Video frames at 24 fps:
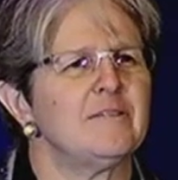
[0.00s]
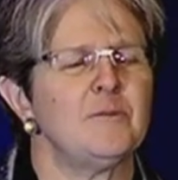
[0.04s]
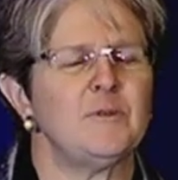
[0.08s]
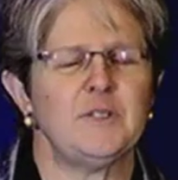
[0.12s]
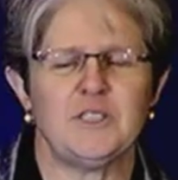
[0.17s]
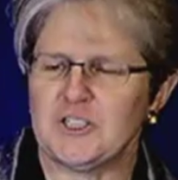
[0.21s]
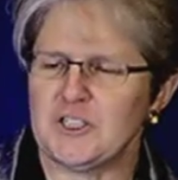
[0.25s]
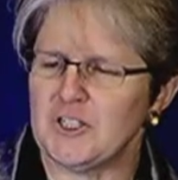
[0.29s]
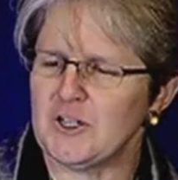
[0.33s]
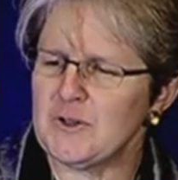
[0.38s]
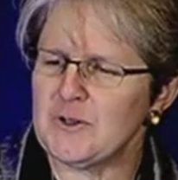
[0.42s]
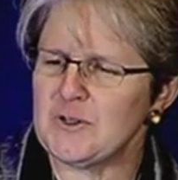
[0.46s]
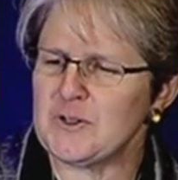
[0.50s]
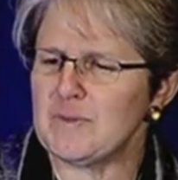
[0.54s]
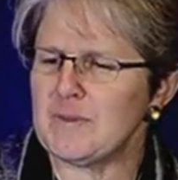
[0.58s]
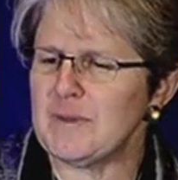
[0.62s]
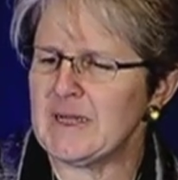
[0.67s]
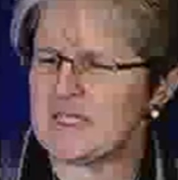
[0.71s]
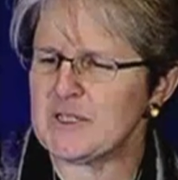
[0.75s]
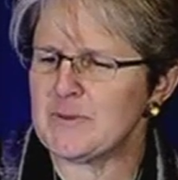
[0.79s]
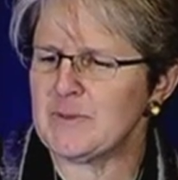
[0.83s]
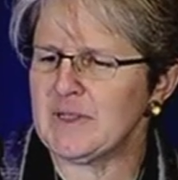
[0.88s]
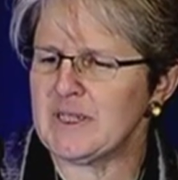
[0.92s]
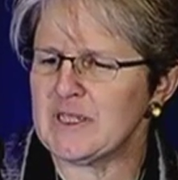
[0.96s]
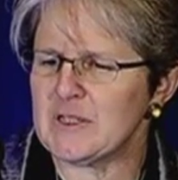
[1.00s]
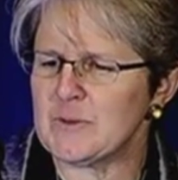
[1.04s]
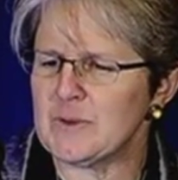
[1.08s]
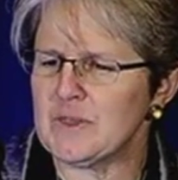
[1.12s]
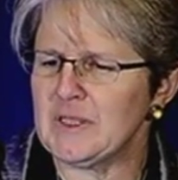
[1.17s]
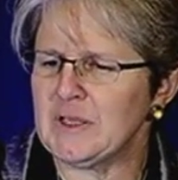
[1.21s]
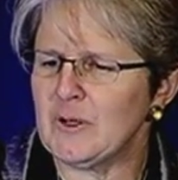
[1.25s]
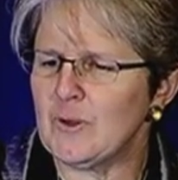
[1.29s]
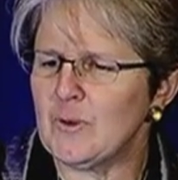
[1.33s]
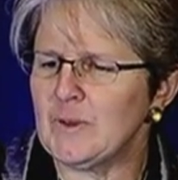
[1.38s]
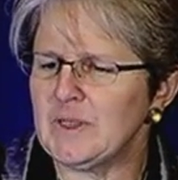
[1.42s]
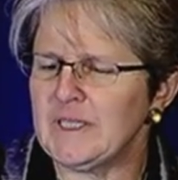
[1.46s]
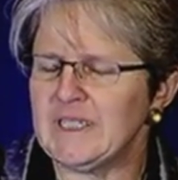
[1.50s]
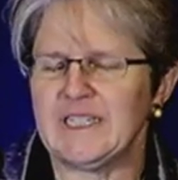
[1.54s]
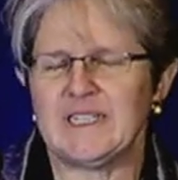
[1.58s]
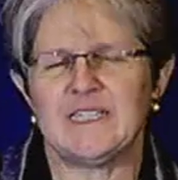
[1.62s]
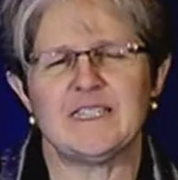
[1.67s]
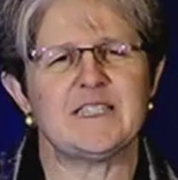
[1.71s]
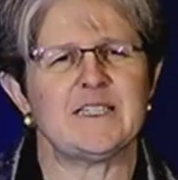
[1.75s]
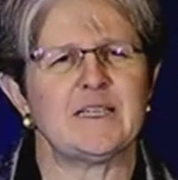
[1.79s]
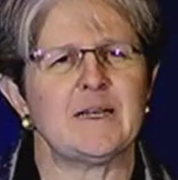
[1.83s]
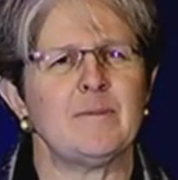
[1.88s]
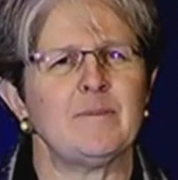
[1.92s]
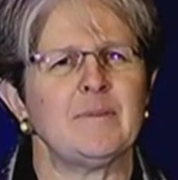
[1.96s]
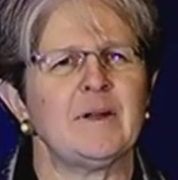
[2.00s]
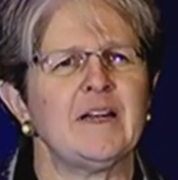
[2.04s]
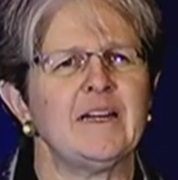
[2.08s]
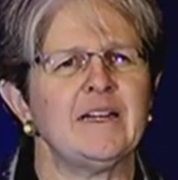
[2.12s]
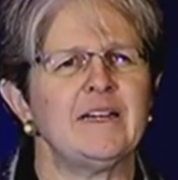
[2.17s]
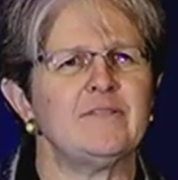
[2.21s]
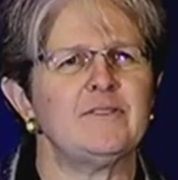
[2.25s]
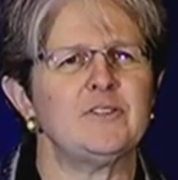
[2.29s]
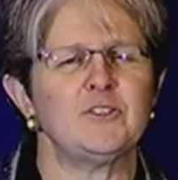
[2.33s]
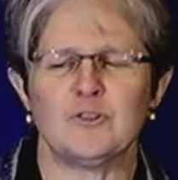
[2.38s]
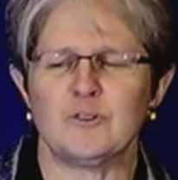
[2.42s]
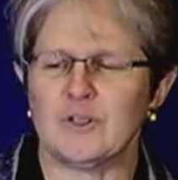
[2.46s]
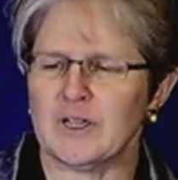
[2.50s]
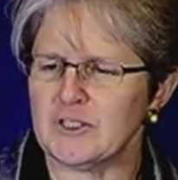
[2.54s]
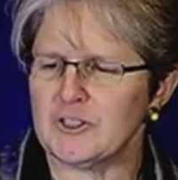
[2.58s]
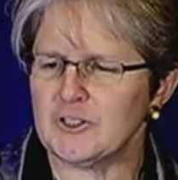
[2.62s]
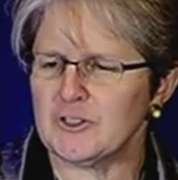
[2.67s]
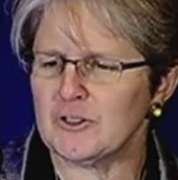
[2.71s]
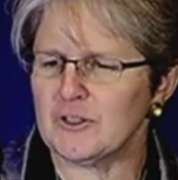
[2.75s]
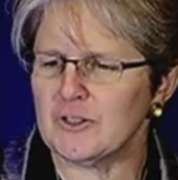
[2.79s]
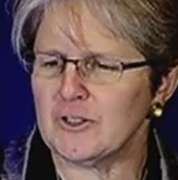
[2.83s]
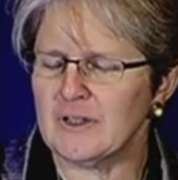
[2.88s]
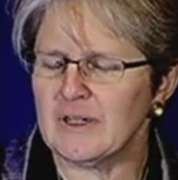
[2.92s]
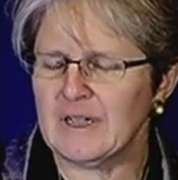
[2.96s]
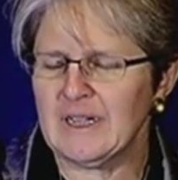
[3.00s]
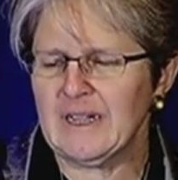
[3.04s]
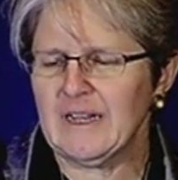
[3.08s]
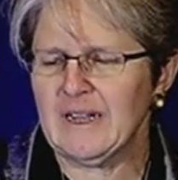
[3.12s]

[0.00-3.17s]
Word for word: we chose METs because we know we needed some kind of structure.